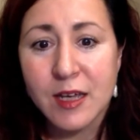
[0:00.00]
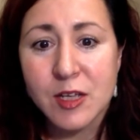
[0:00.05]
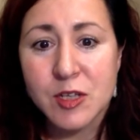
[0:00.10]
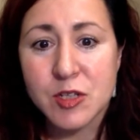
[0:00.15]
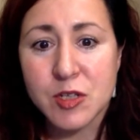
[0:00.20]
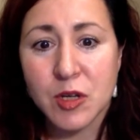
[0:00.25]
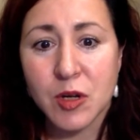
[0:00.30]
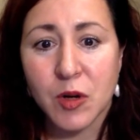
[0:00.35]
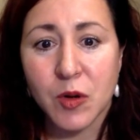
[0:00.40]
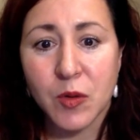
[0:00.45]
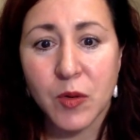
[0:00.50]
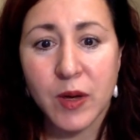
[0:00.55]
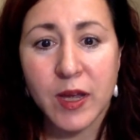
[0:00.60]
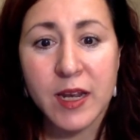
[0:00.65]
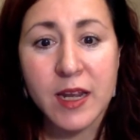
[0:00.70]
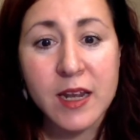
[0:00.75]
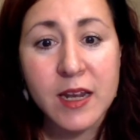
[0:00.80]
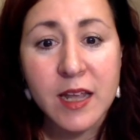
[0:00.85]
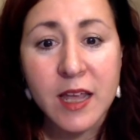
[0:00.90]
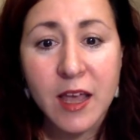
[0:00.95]
So
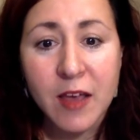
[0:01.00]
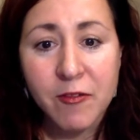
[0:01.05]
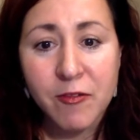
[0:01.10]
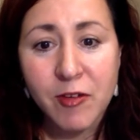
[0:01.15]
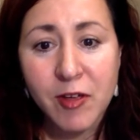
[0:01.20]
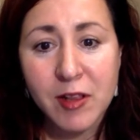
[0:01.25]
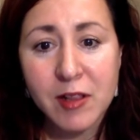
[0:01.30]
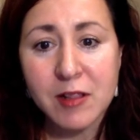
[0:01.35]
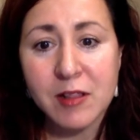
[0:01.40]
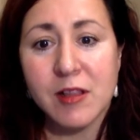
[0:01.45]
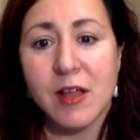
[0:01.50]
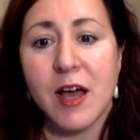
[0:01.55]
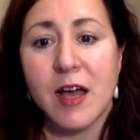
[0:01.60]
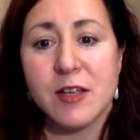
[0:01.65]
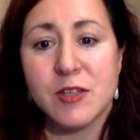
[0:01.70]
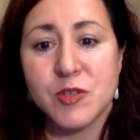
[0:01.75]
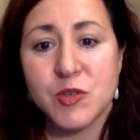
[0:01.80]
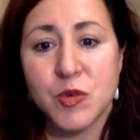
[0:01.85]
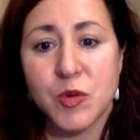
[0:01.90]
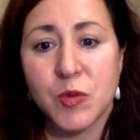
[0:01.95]
in an EFL
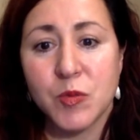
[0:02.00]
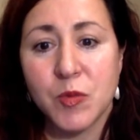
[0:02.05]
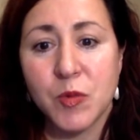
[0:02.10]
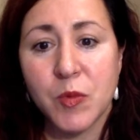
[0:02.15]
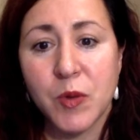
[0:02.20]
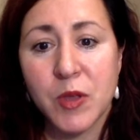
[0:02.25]
classroom,